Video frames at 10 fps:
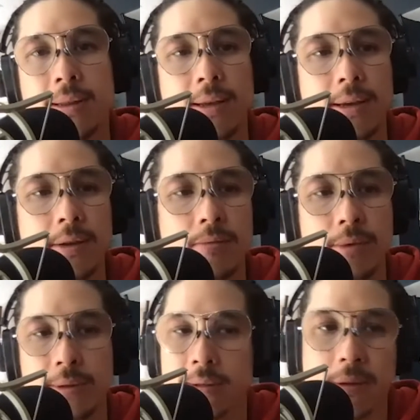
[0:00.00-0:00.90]
and like you
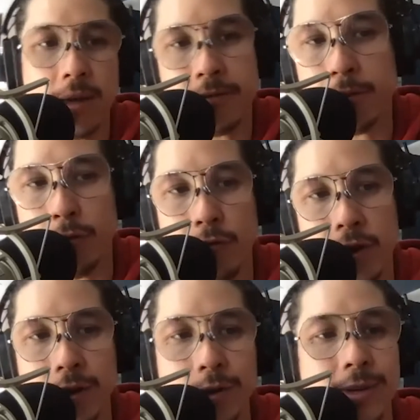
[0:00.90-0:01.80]
really still have to have a
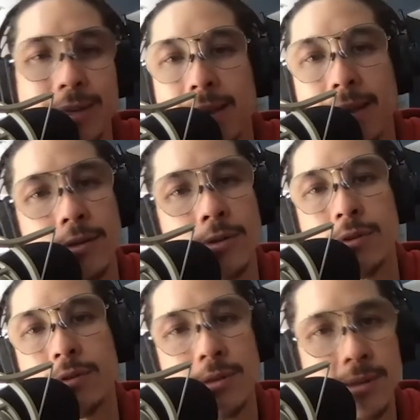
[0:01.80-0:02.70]
very unique
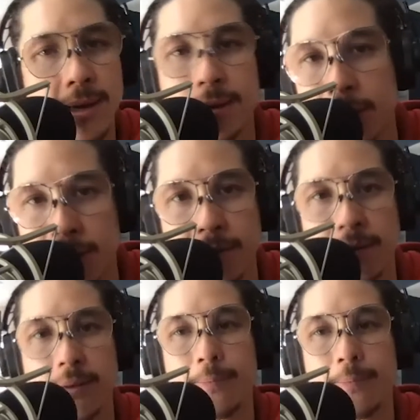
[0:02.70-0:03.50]
editorial style and a,